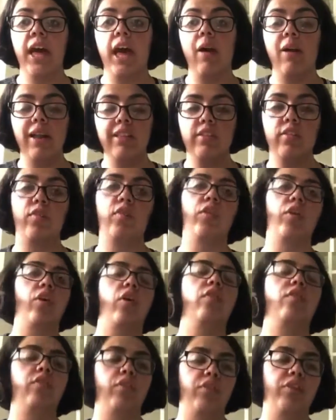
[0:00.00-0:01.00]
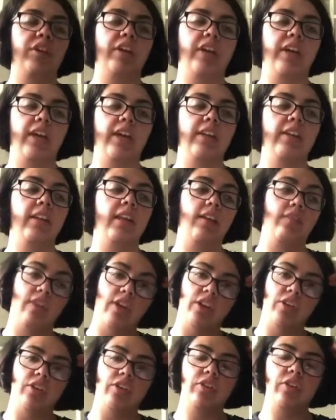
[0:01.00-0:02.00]
I would like to go Florida again if
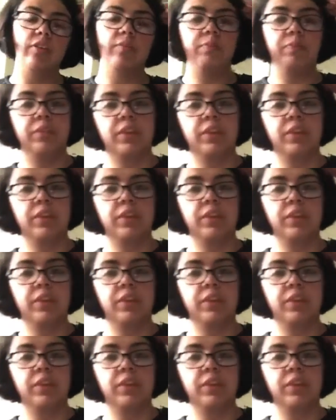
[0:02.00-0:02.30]
I could.